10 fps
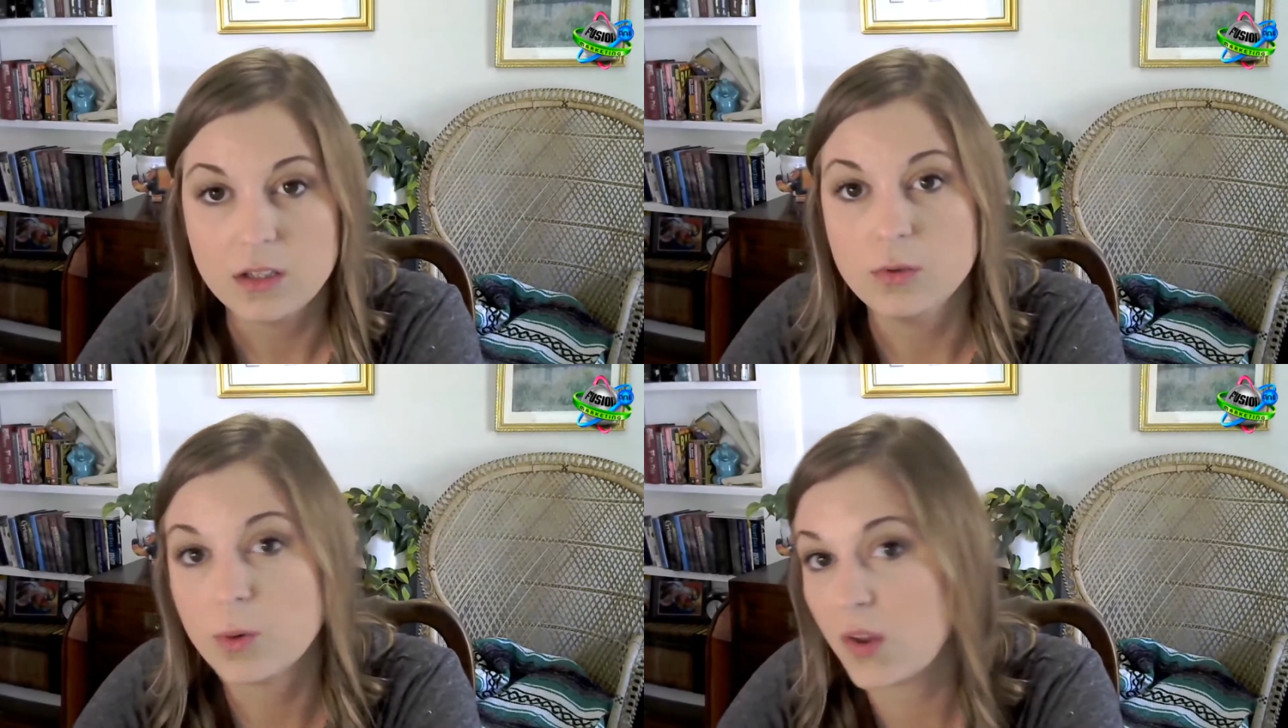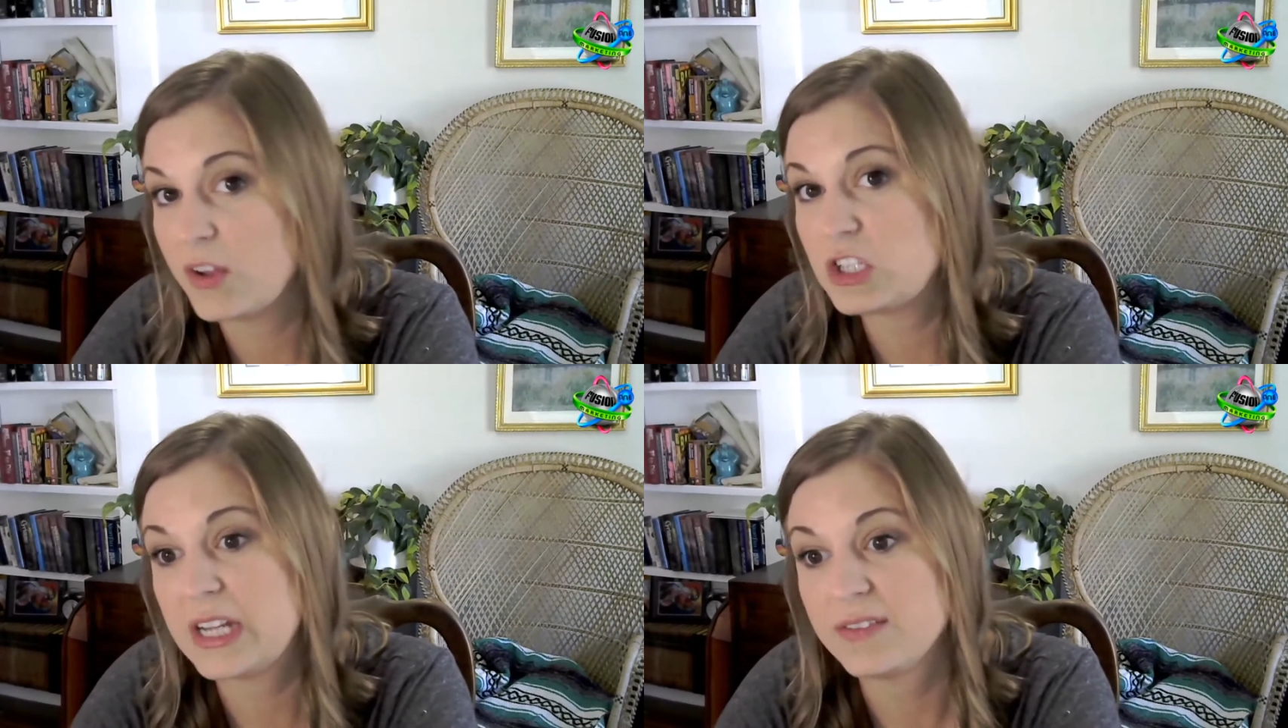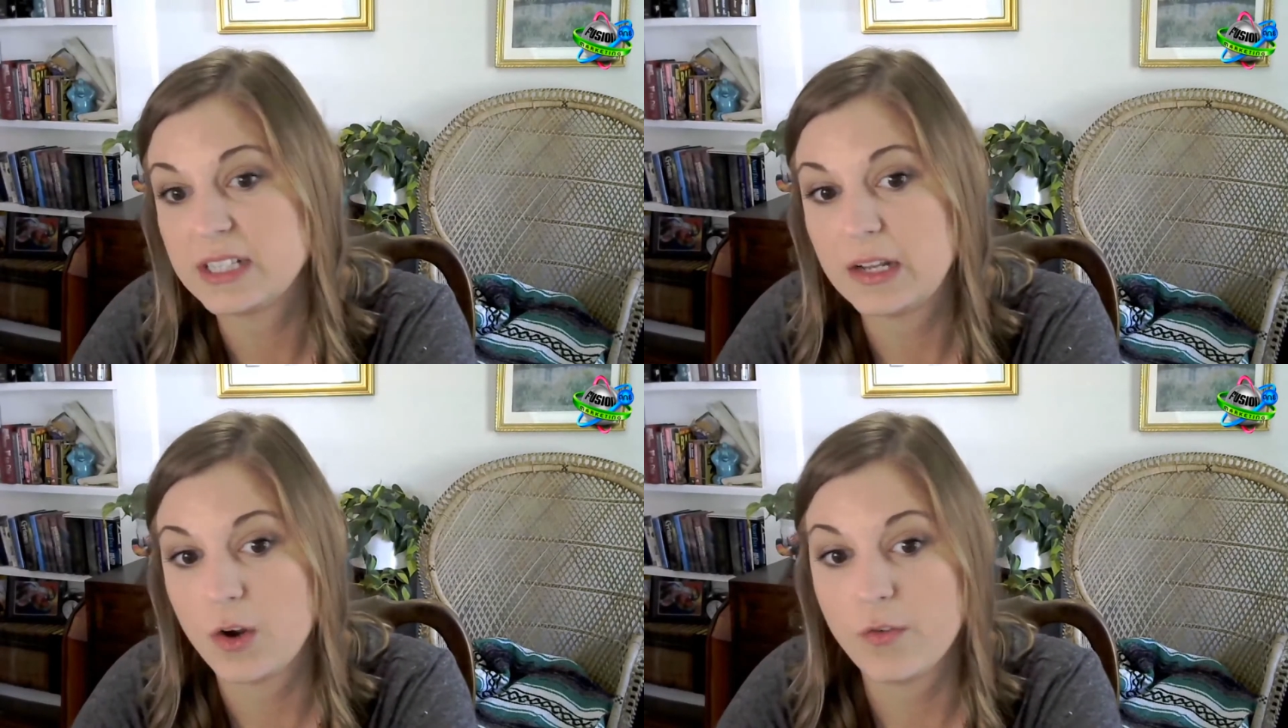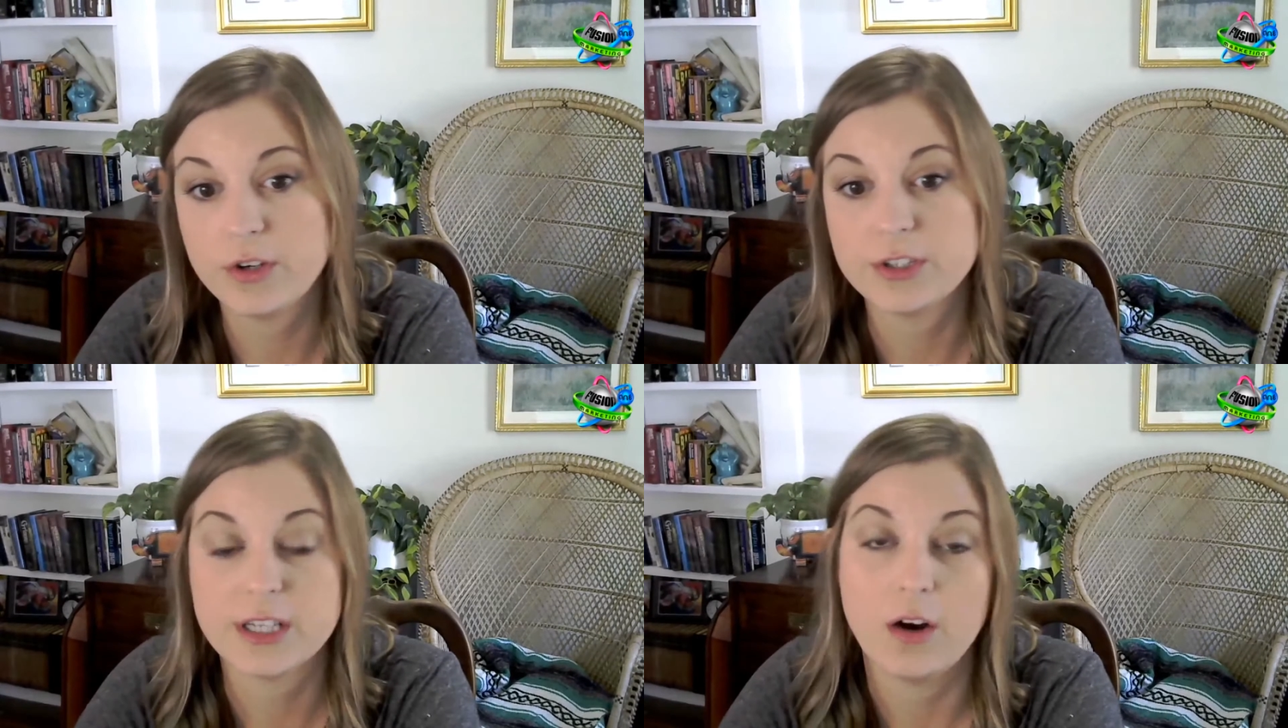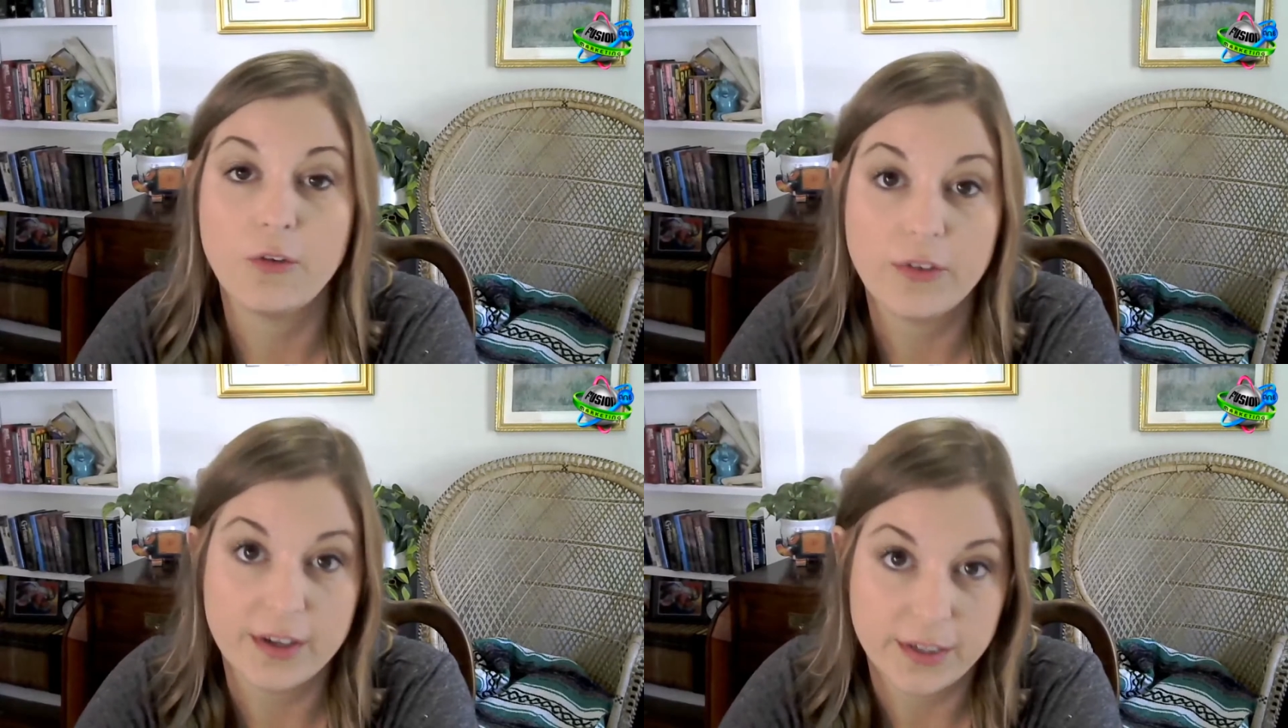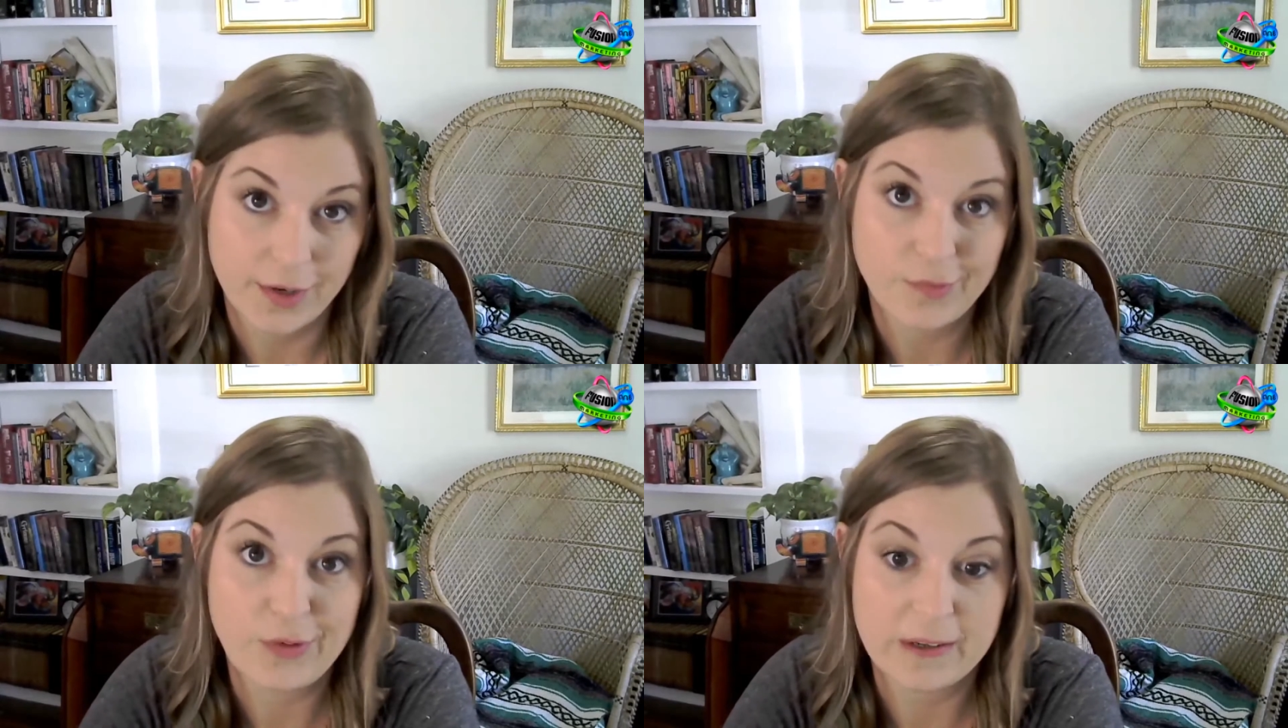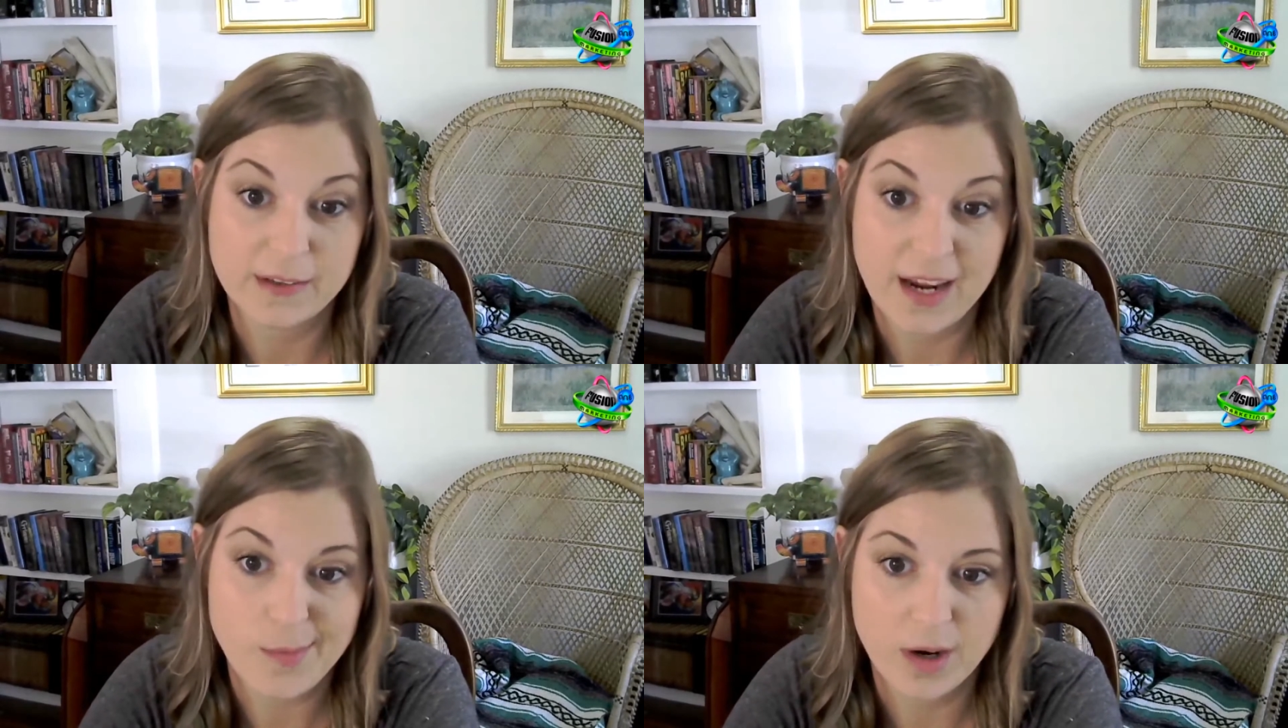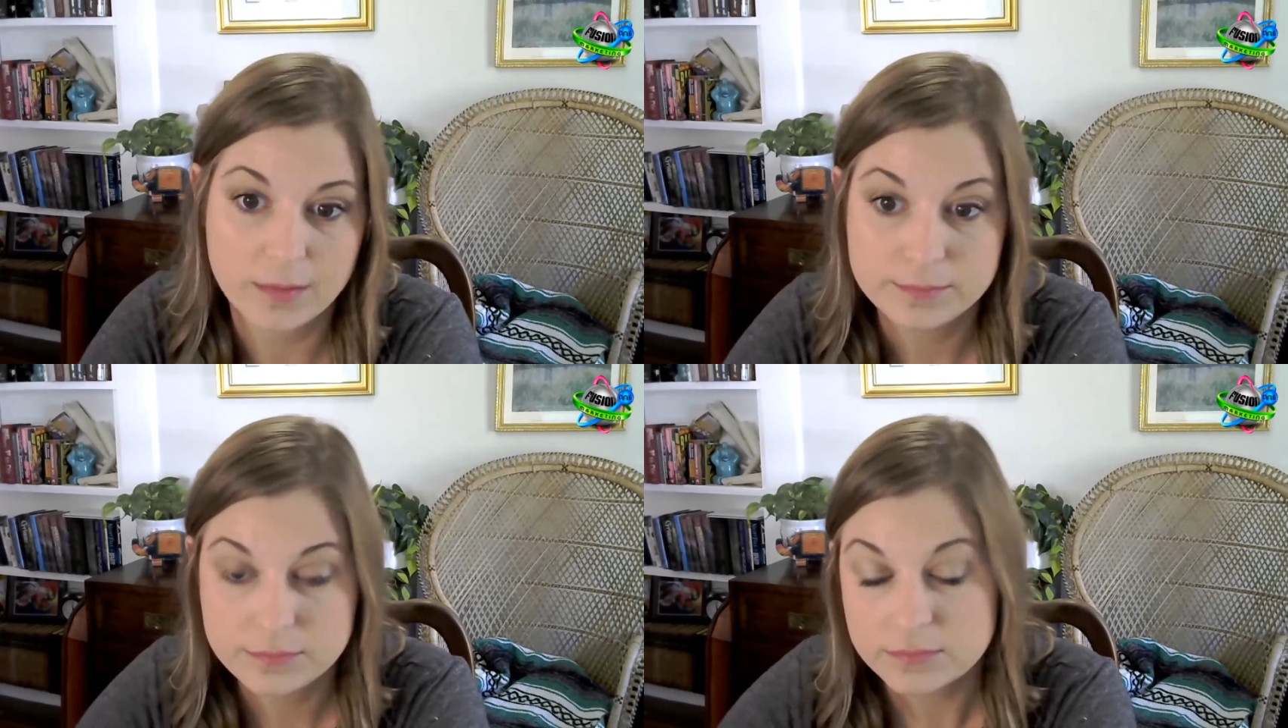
You really just have to get over yourself and get in front of the camera.